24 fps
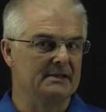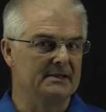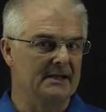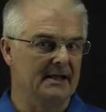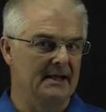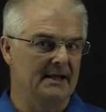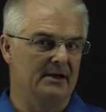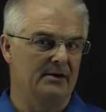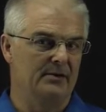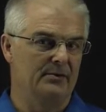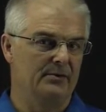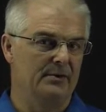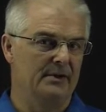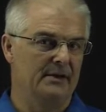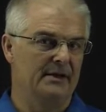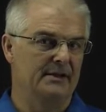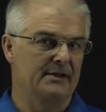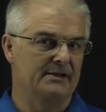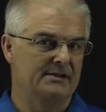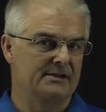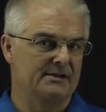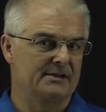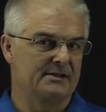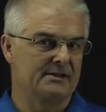down at a
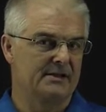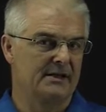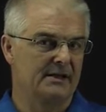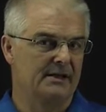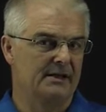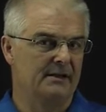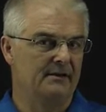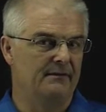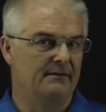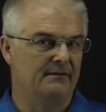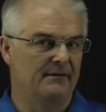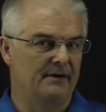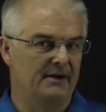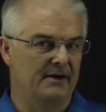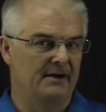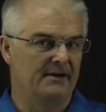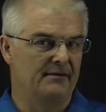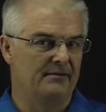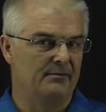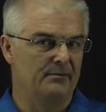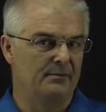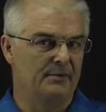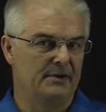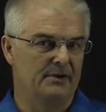steady
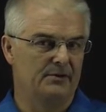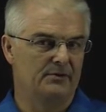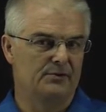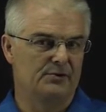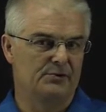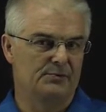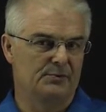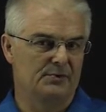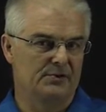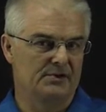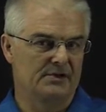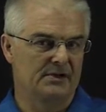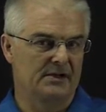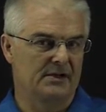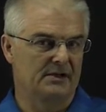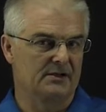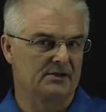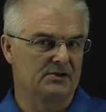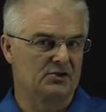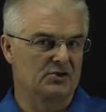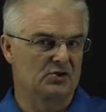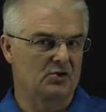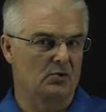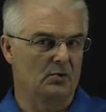5 meters per second
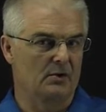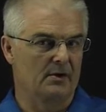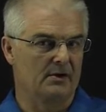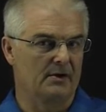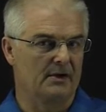squared?